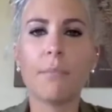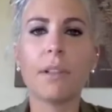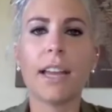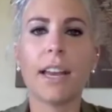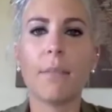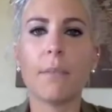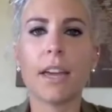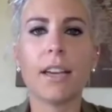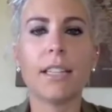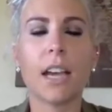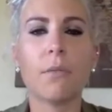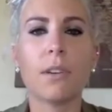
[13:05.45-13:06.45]
up planning
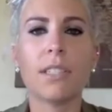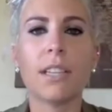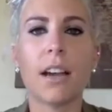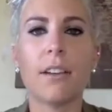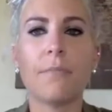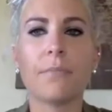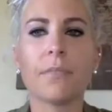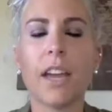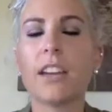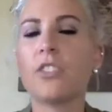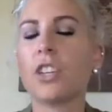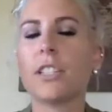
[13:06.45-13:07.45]
because I
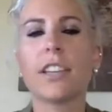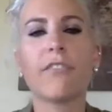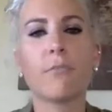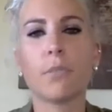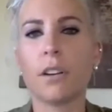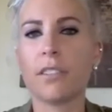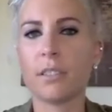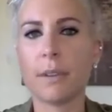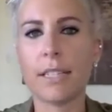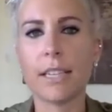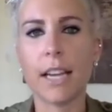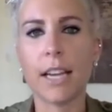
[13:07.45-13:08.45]
had just given birth to
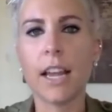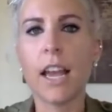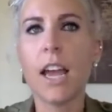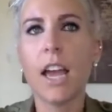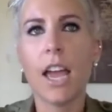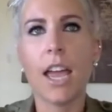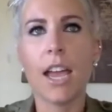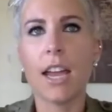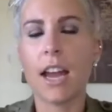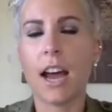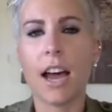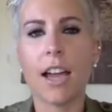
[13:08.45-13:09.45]
my son,
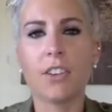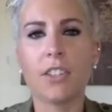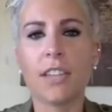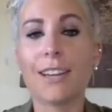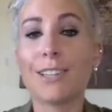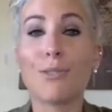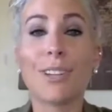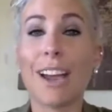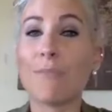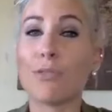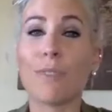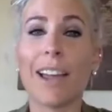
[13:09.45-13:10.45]
and I just had no
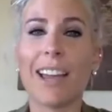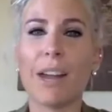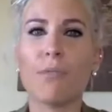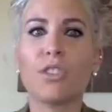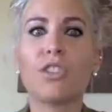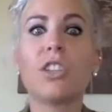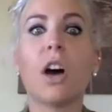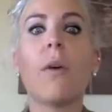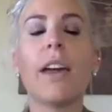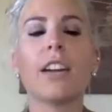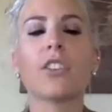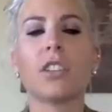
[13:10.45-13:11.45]
time to write, and I was so
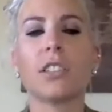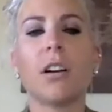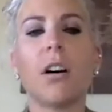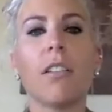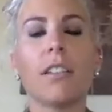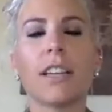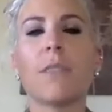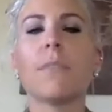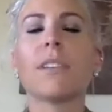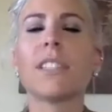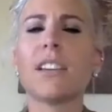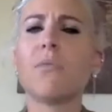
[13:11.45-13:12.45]
anxious all the
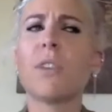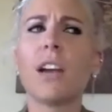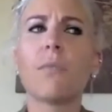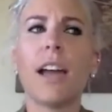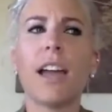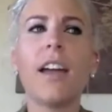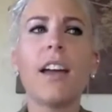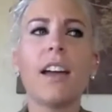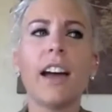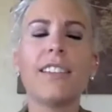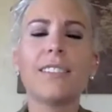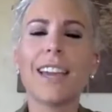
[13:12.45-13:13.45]
time because when I write,
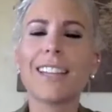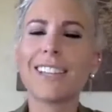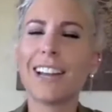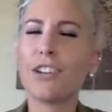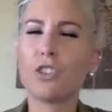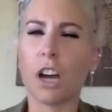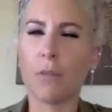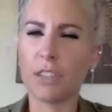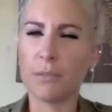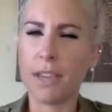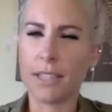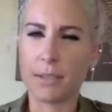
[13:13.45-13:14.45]
and like it's not a
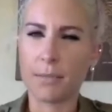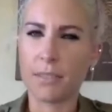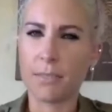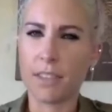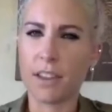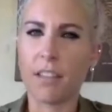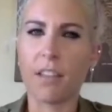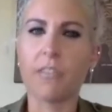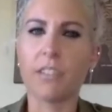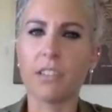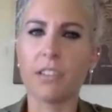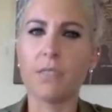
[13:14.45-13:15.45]
job to me, it's something that I
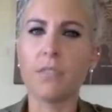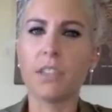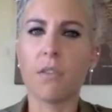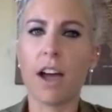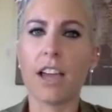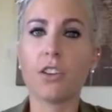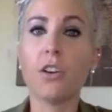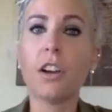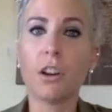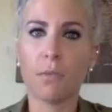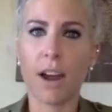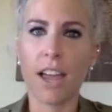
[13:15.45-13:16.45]
love to do. So I
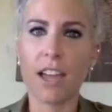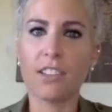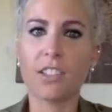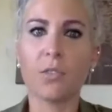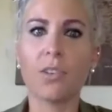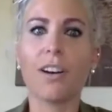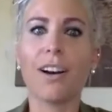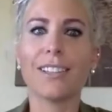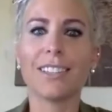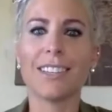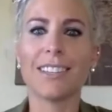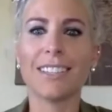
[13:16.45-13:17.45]
couldn't write, and so it
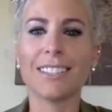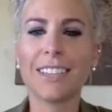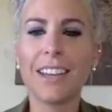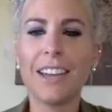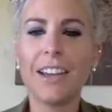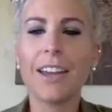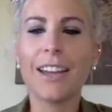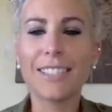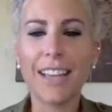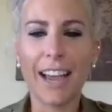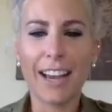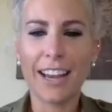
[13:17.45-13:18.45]
caused like this
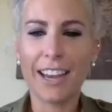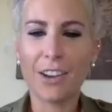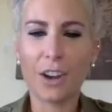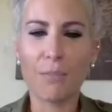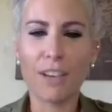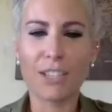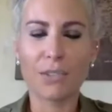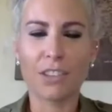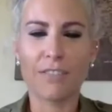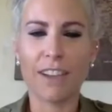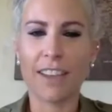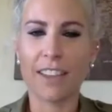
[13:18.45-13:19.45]
anxiety, you know, mixed with
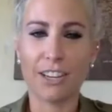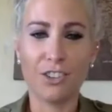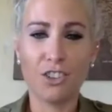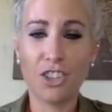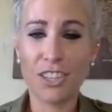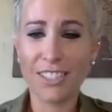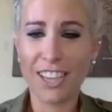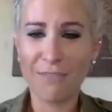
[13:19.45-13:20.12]
the fact that I just